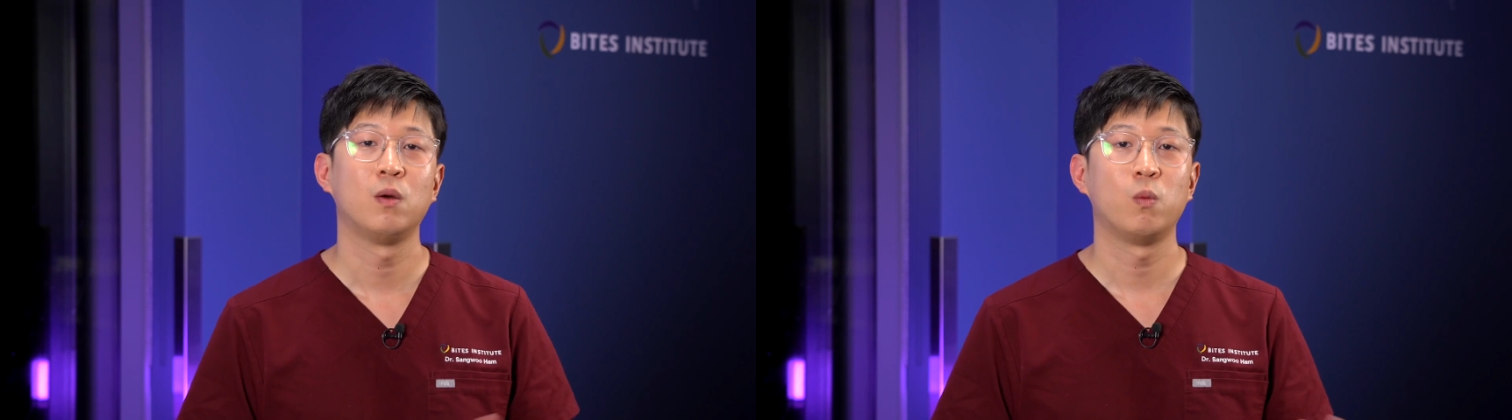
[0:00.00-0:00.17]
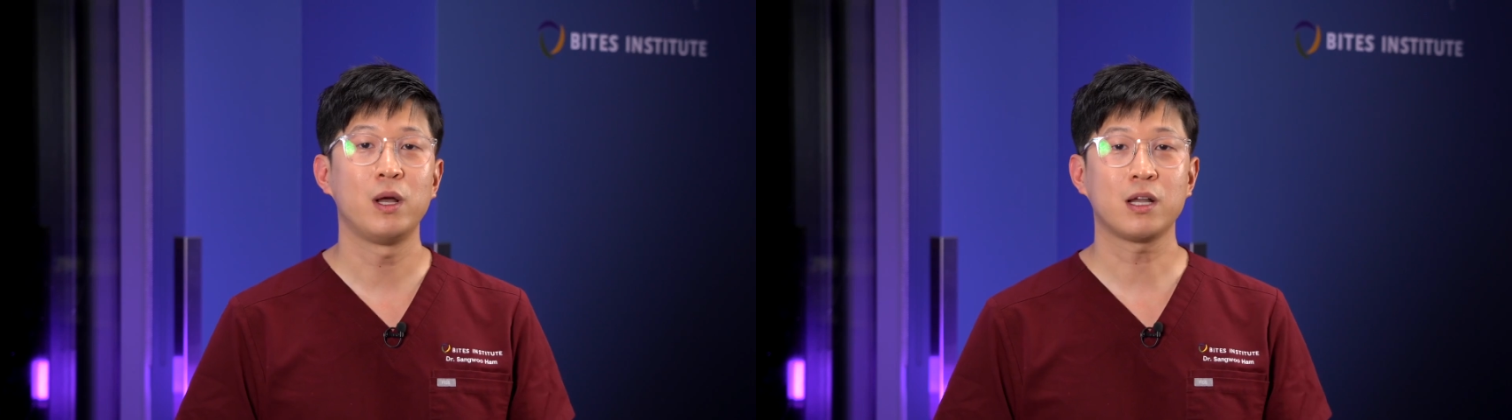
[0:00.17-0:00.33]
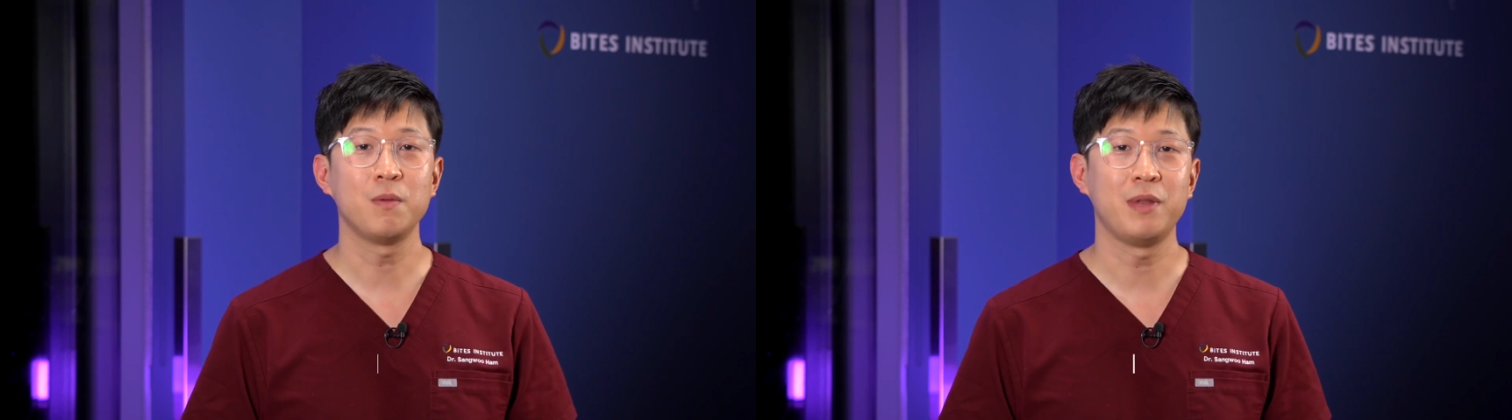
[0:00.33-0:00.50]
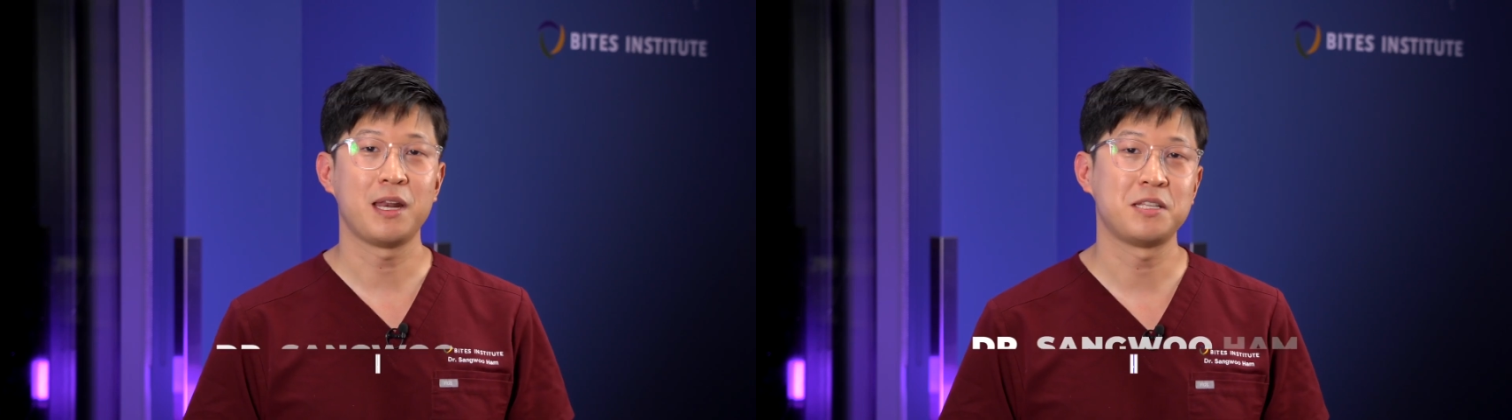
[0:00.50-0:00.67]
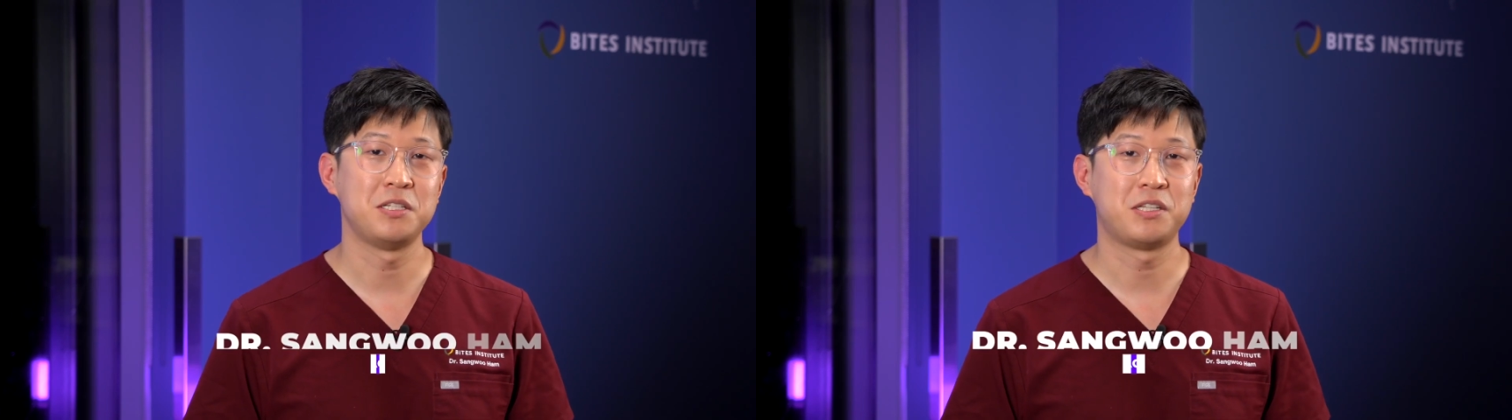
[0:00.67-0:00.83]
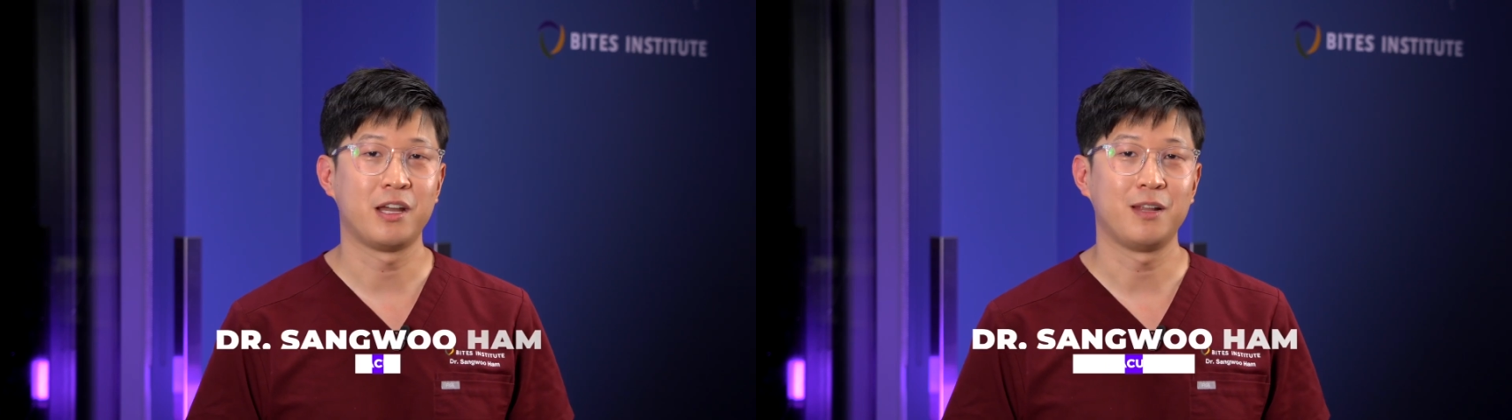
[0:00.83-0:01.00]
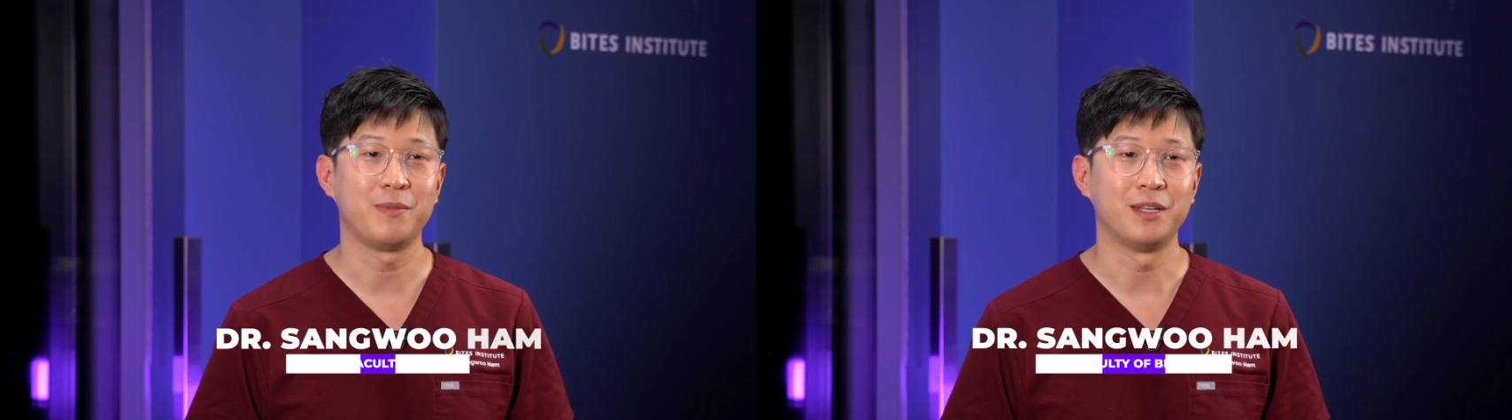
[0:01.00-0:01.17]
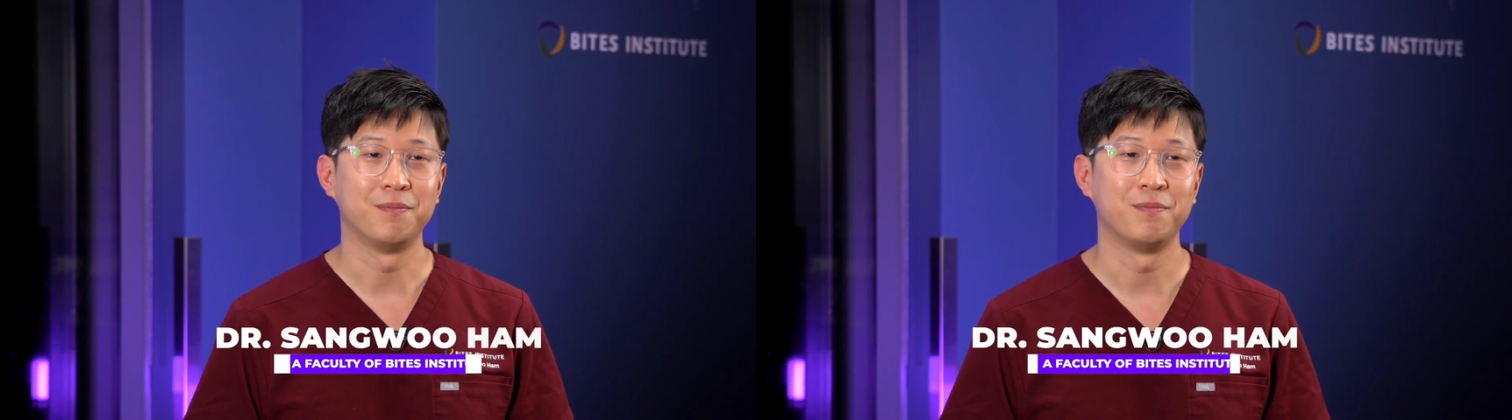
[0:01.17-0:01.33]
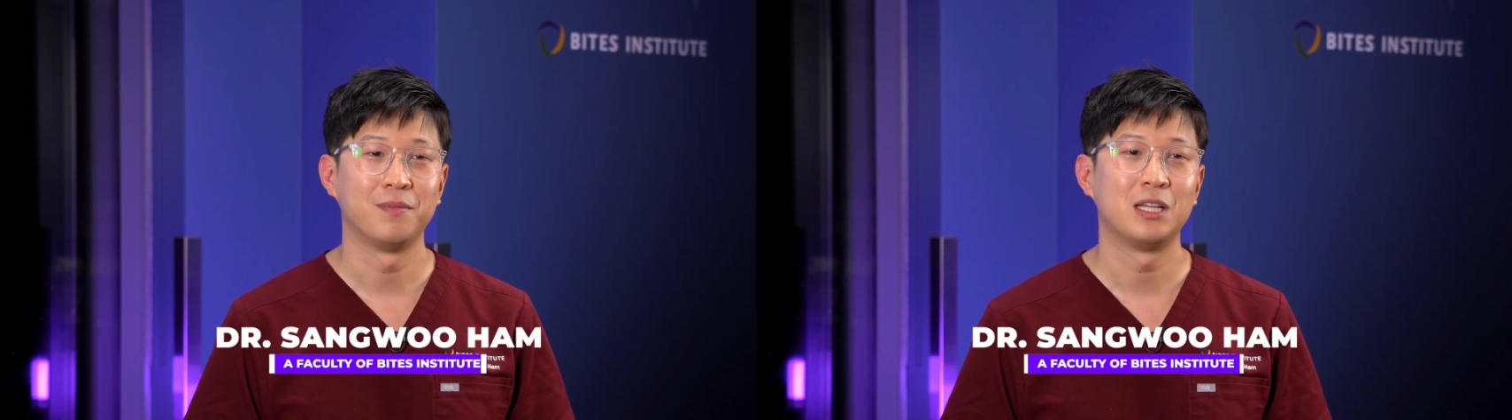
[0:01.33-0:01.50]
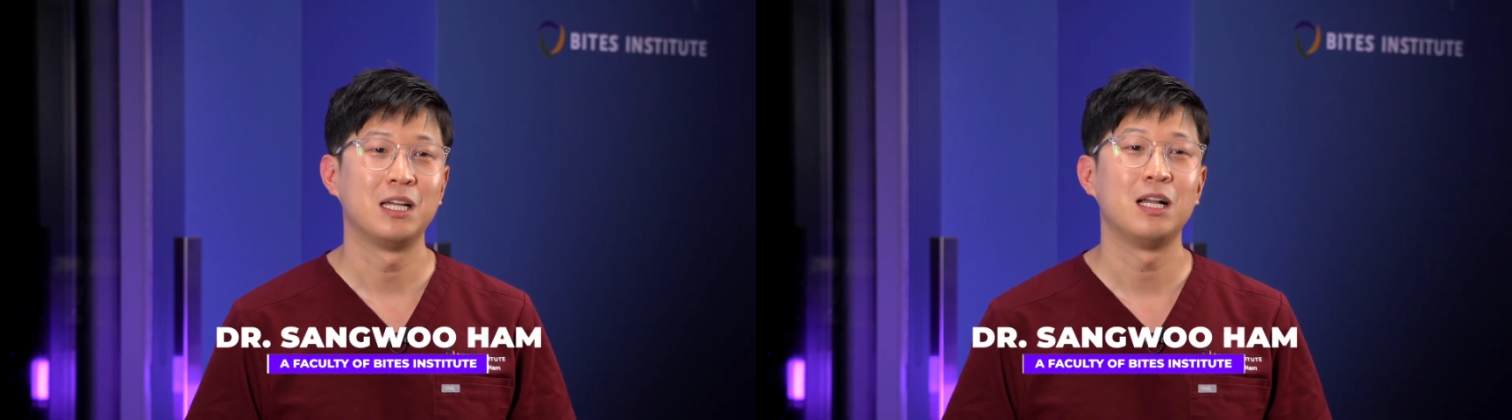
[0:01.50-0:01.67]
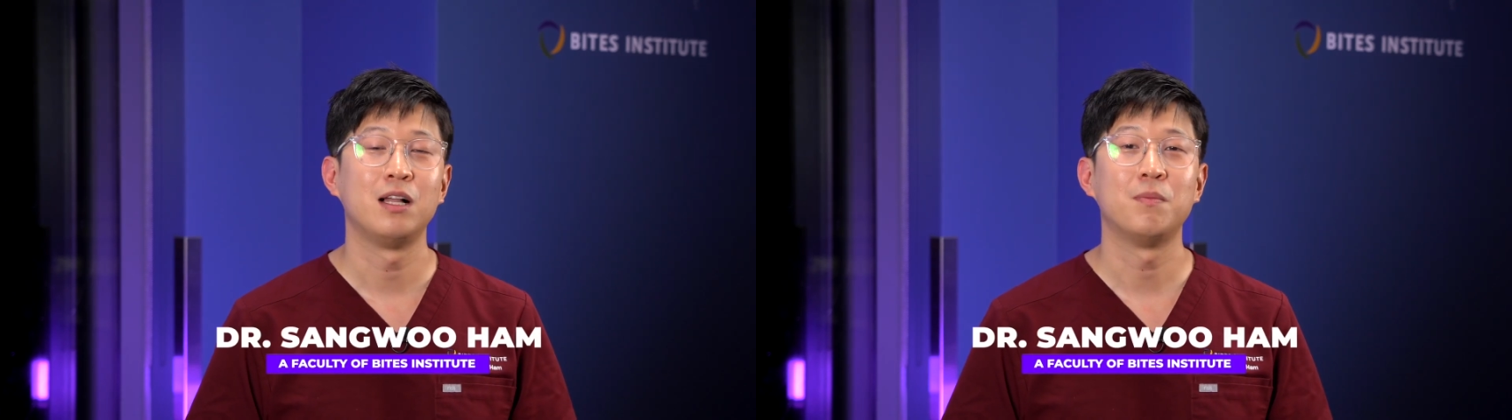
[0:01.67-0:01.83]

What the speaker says: Welcome, ladies and gentlemen.